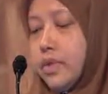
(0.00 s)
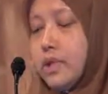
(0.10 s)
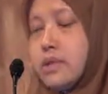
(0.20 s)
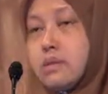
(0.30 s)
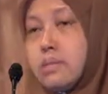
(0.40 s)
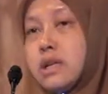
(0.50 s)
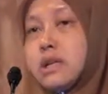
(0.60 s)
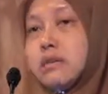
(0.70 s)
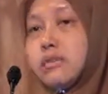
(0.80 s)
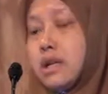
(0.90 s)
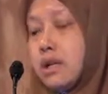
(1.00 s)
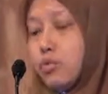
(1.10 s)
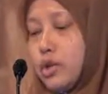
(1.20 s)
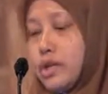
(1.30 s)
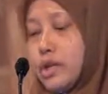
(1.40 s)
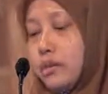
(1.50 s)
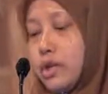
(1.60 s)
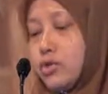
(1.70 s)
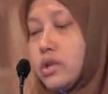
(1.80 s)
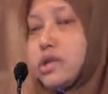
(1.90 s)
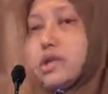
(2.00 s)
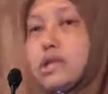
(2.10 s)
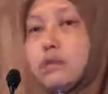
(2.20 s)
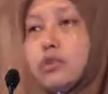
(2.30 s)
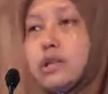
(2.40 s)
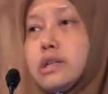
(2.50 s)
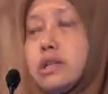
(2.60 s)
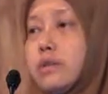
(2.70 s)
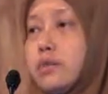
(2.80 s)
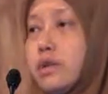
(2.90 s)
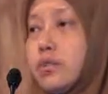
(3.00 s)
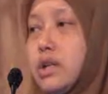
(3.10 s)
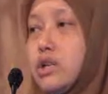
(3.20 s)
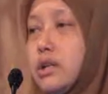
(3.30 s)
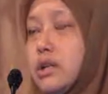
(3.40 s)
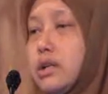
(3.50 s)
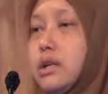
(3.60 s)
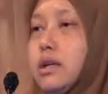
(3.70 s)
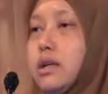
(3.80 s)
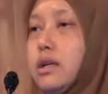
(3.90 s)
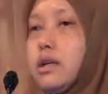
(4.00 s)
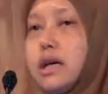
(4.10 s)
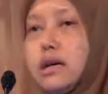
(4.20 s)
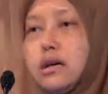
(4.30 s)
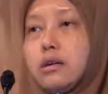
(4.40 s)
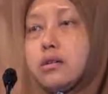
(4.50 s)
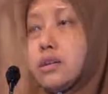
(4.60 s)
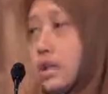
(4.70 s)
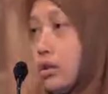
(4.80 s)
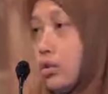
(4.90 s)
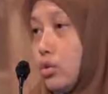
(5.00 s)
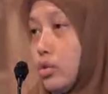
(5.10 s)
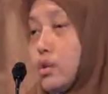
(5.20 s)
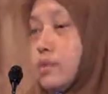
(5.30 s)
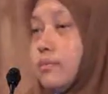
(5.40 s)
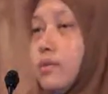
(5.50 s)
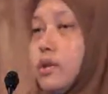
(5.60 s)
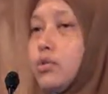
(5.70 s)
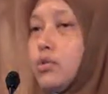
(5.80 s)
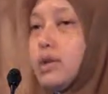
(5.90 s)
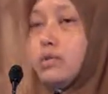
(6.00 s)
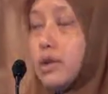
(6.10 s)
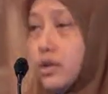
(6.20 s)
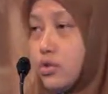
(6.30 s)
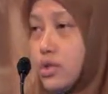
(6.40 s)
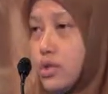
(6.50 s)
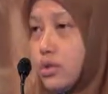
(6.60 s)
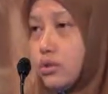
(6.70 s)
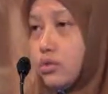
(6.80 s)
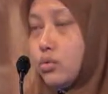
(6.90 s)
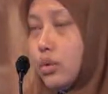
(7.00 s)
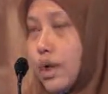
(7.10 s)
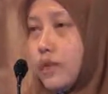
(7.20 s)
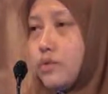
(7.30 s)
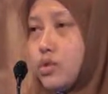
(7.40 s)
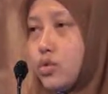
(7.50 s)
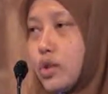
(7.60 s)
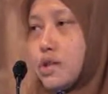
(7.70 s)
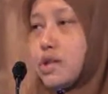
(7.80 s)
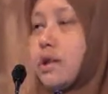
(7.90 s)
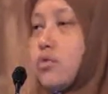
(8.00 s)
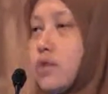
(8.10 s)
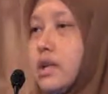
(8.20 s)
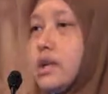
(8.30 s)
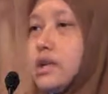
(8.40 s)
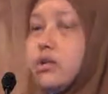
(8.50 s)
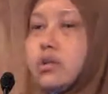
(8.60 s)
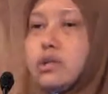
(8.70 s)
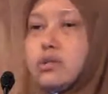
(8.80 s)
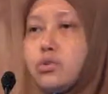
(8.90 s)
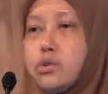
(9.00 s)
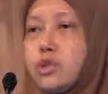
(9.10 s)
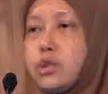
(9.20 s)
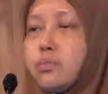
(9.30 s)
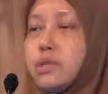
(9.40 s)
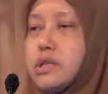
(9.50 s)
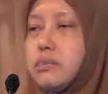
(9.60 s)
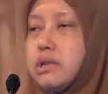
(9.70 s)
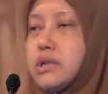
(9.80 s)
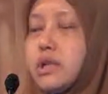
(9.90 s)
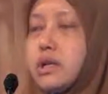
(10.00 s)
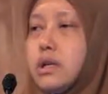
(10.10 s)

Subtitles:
Similarly, for the Labuan Islamic Trust and the Labuan Islamic Foundation, there are settlors who are very interested to have trusts that are run in accordance with Sharia principles.